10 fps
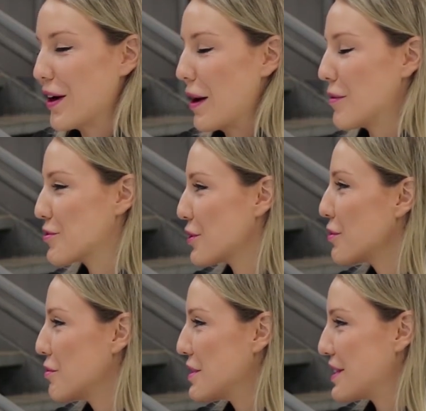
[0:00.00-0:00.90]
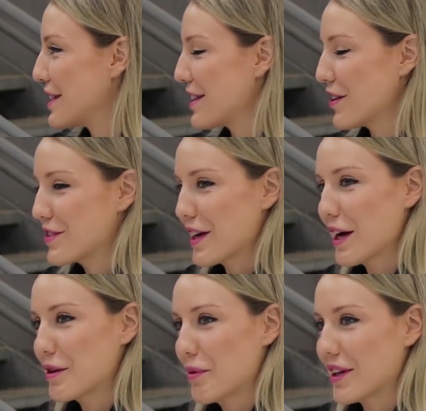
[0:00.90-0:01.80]
I'm sure we will see it
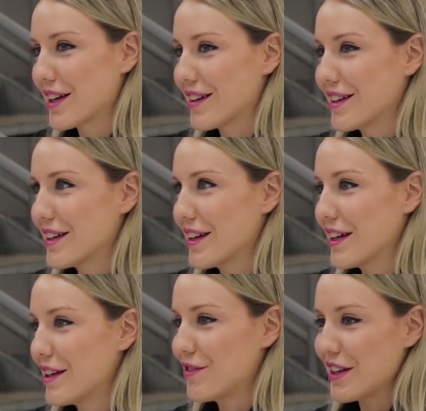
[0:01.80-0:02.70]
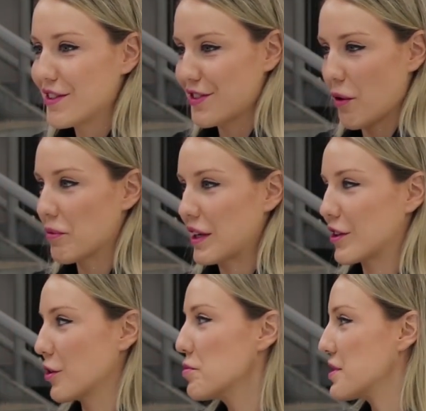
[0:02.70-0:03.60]
outside, but if there's
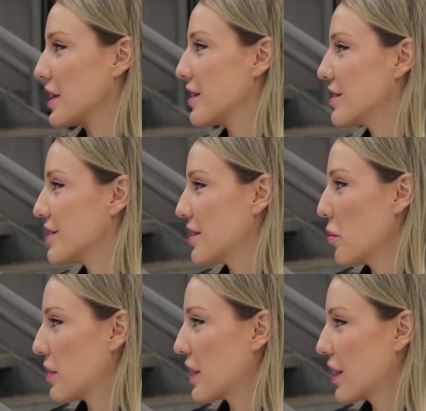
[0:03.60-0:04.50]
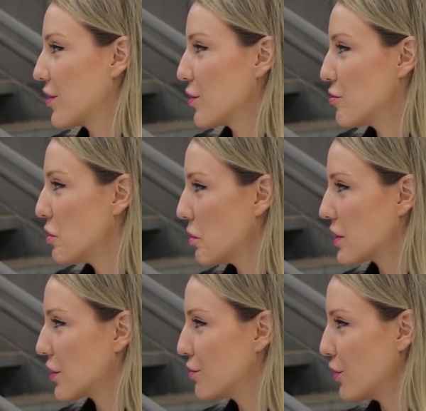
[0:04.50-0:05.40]
something, an obstacle or something, can the
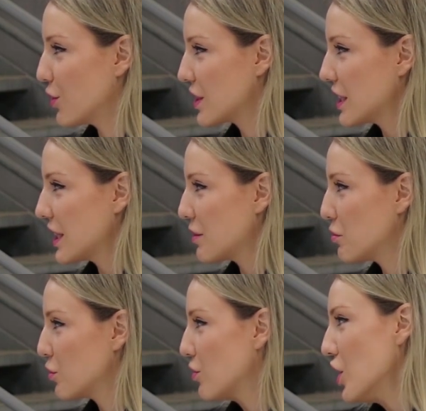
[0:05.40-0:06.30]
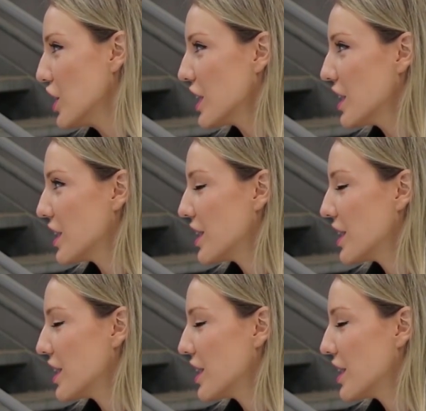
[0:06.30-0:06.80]
robot avoid it and move on?